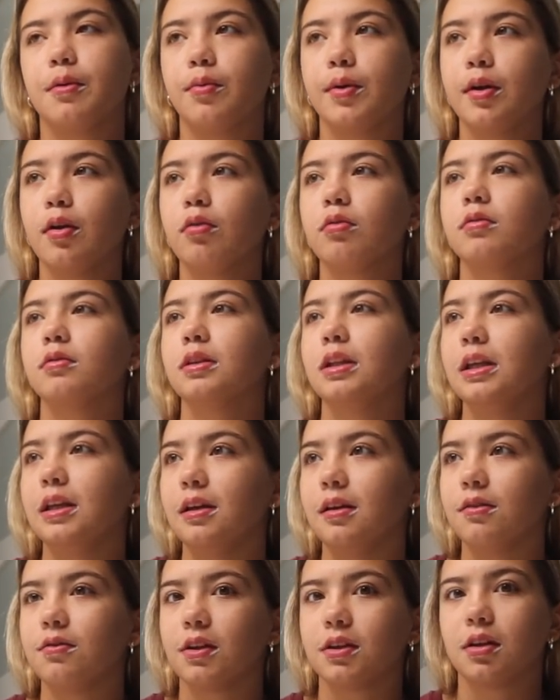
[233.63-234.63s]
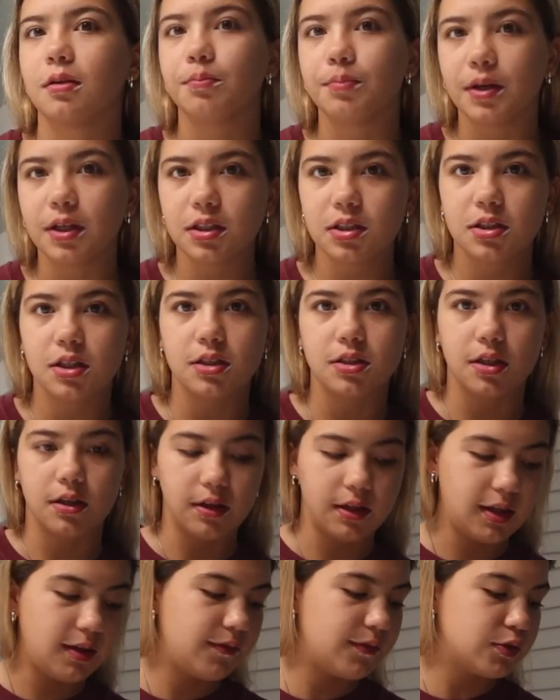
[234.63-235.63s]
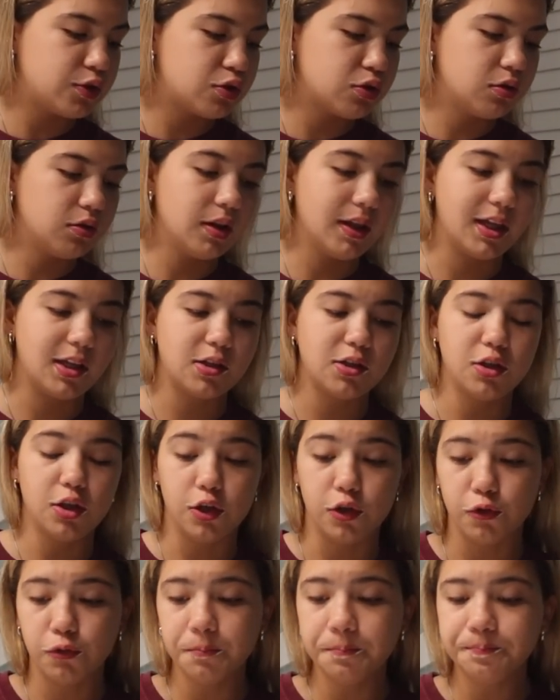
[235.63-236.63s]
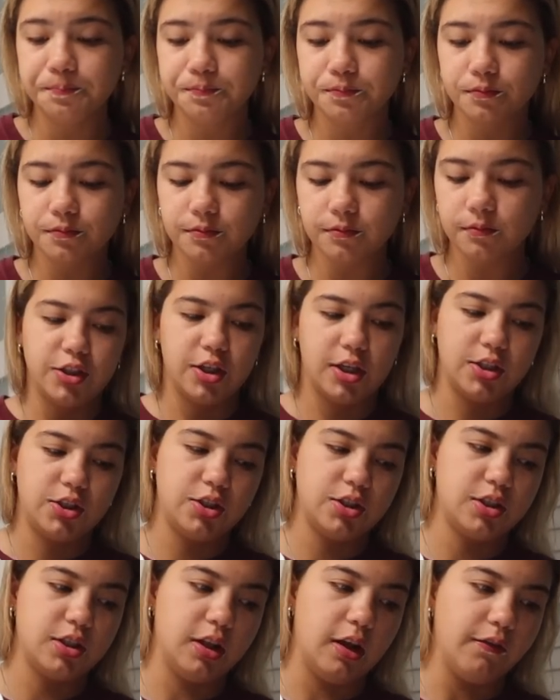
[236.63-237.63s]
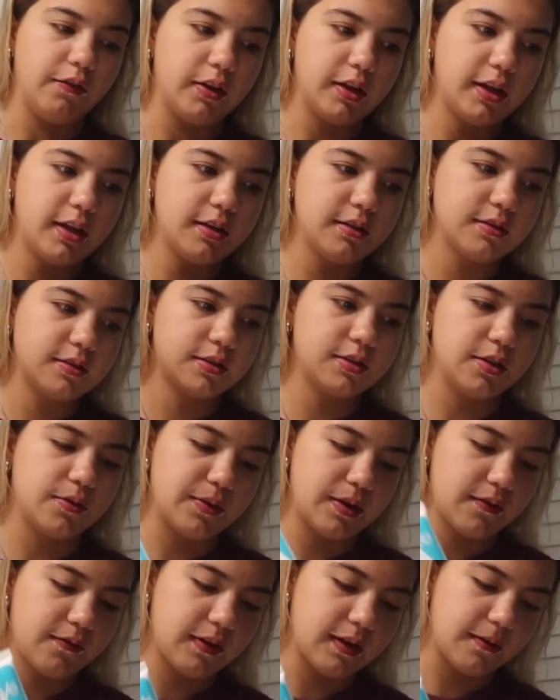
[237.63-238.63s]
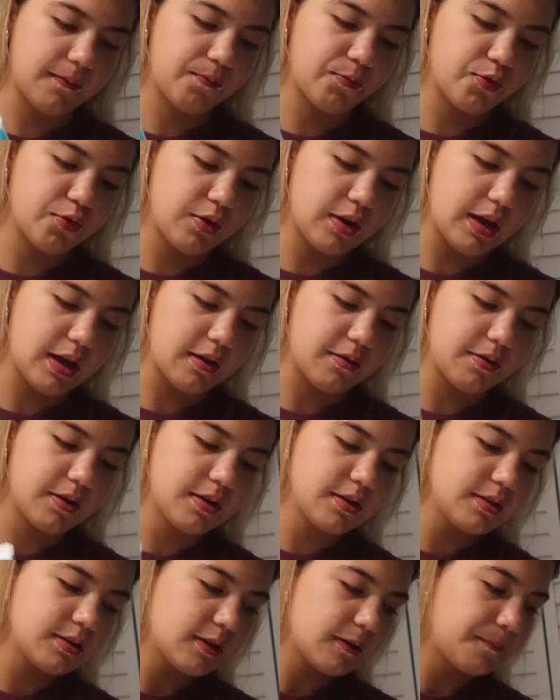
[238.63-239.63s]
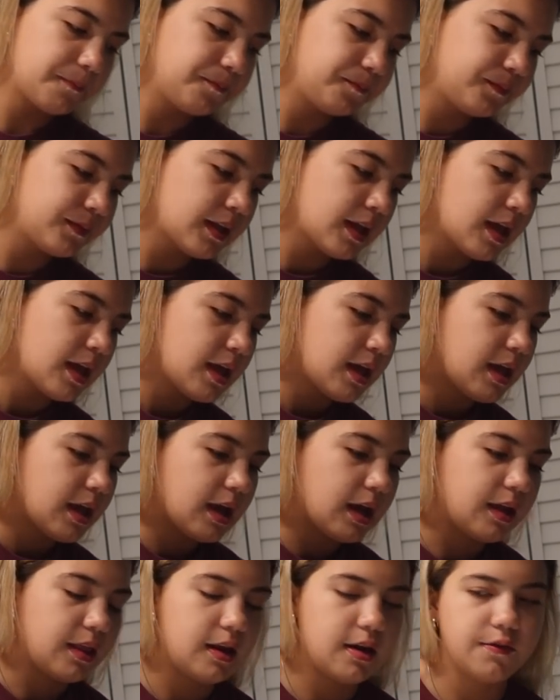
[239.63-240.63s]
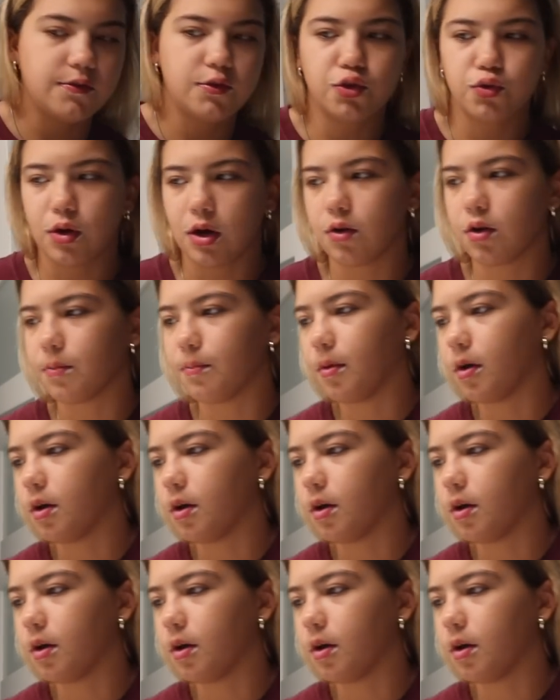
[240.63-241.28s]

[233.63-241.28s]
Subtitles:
but we don't leave. Like the bus doesn't leave until like 2. So that's just lovely. So we have like 3 hours and then a 2 hour